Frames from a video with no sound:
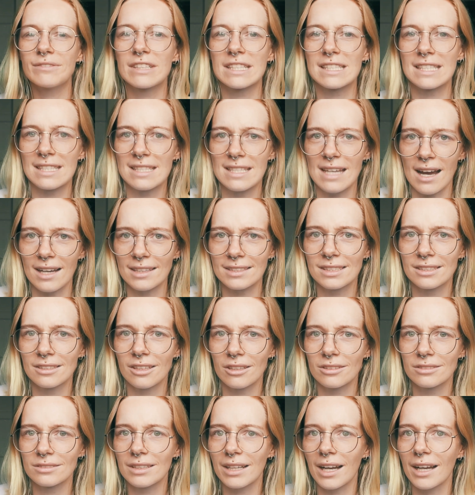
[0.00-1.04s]
it started
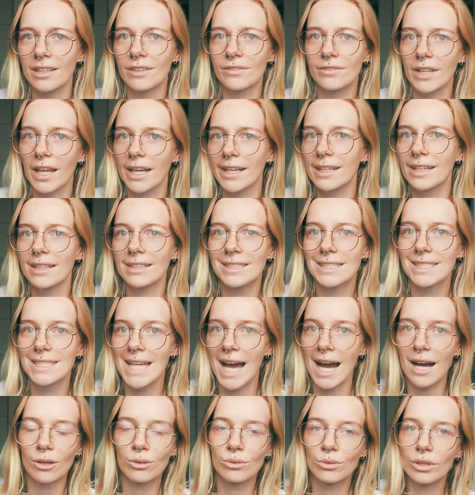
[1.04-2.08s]
on kind of like a
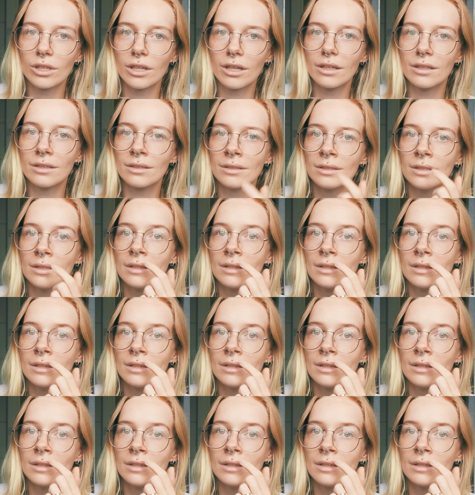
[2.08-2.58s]
downer